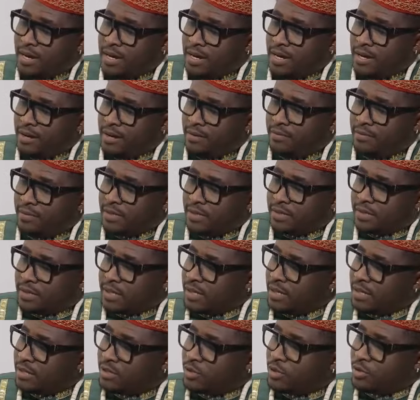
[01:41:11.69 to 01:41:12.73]
I have
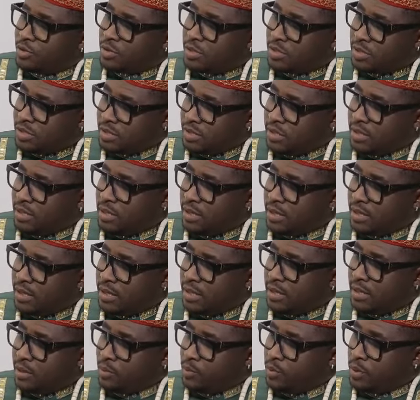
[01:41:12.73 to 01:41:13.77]
decided to see the
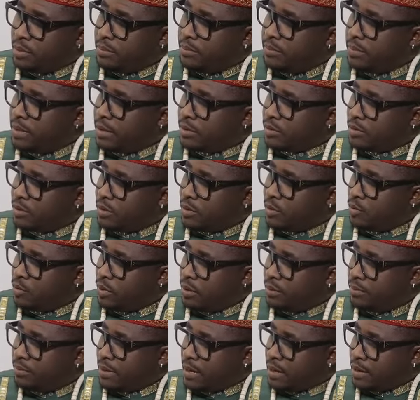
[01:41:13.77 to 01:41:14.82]
girl we met on our
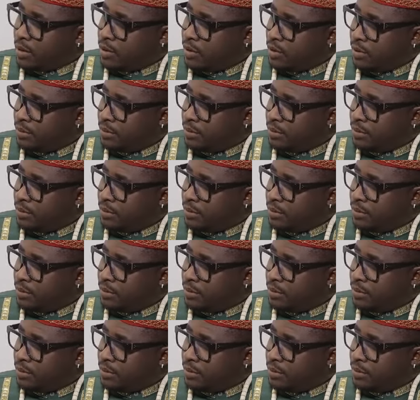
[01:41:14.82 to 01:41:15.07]
way back